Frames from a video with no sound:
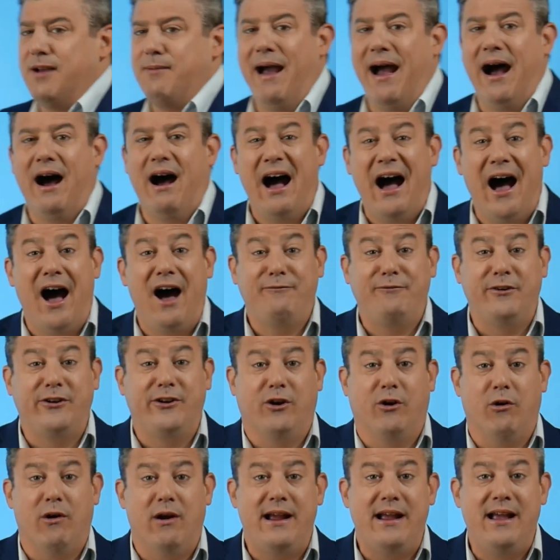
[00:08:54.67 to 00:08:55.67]
about half a
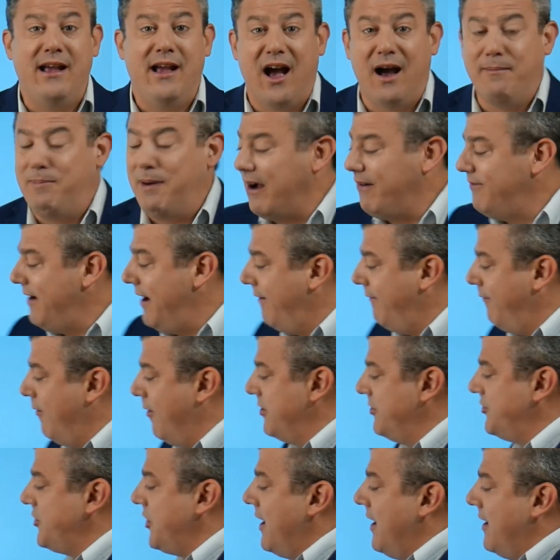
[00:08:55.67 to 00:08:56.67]
degree above
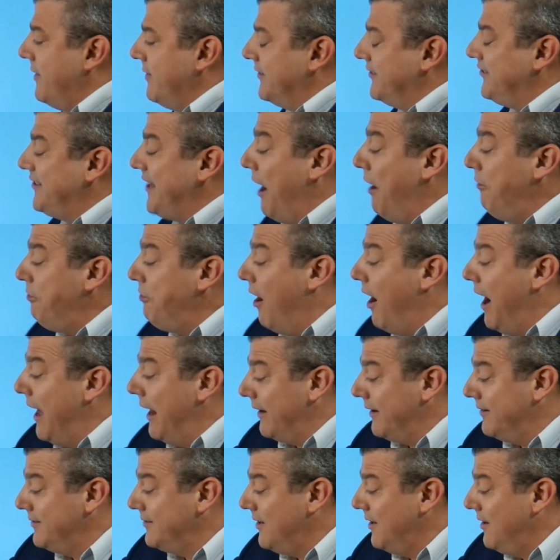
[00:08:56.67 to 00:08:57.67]
average. The South
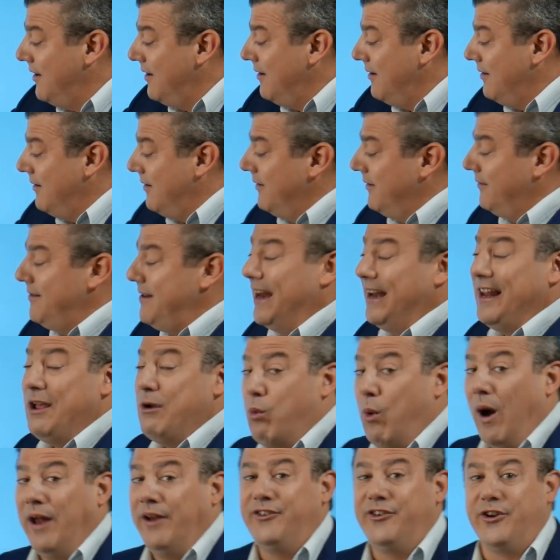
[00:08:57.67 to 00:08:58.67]
Island, nearly
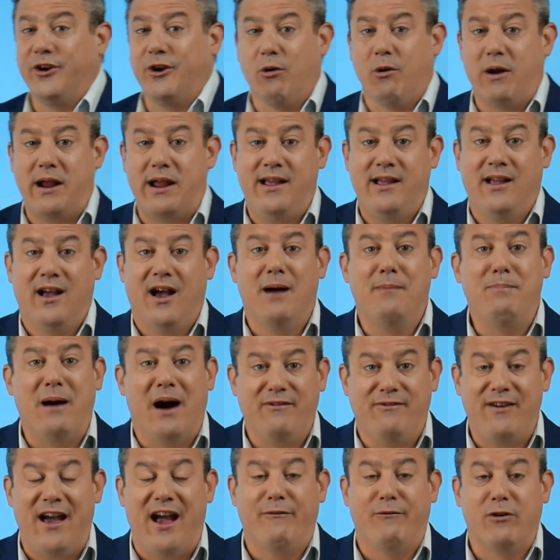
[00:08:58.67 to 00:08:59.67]
1 degree
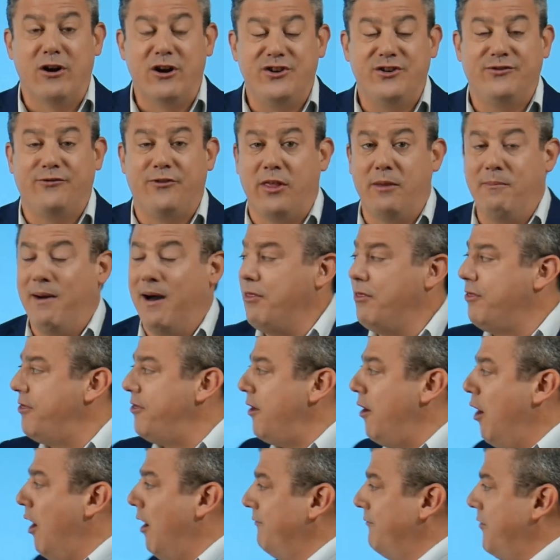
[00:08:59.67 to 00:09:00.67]
above average for the month
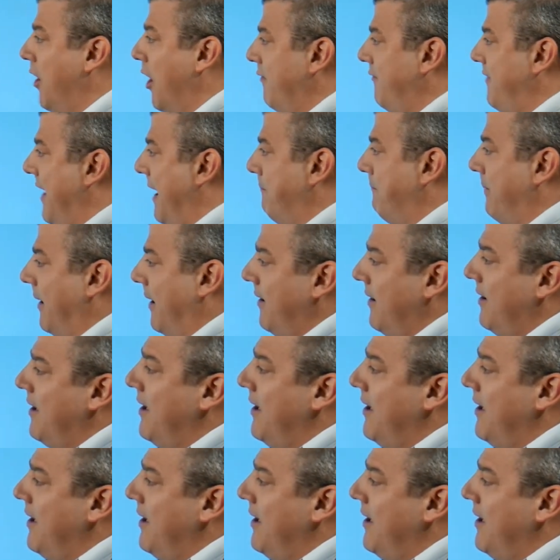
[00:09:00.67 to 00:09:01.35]
of November.